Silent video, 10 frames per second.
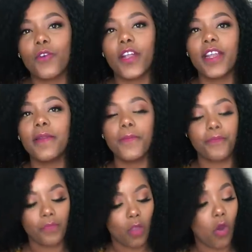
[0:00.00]
forehead,
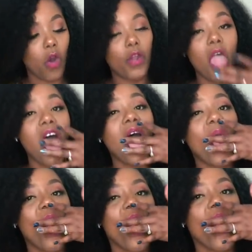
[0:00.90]
or
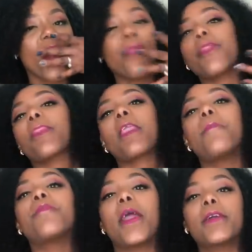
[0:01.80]

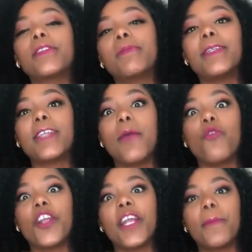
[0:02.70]
I could spend
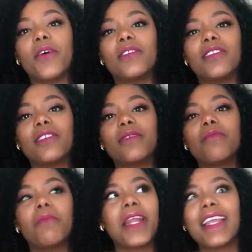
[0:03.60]
time worrying about it.
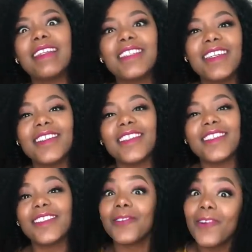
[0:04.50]
But I can't change
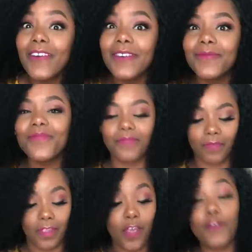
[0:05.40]
it, so
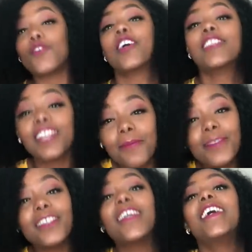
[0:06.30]
you have to
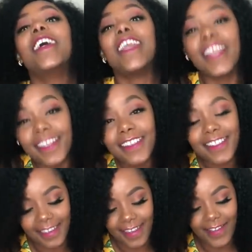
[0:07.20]
accept
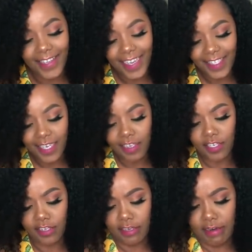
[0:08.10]
it. You can't
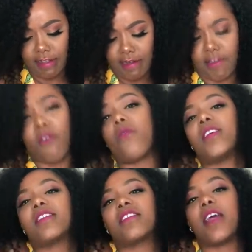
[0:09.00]
change it. Don't
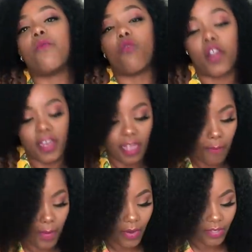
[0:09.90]
waste time worrying
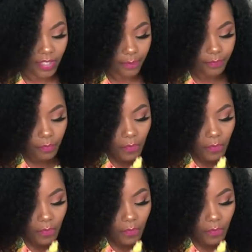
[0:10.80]
about it.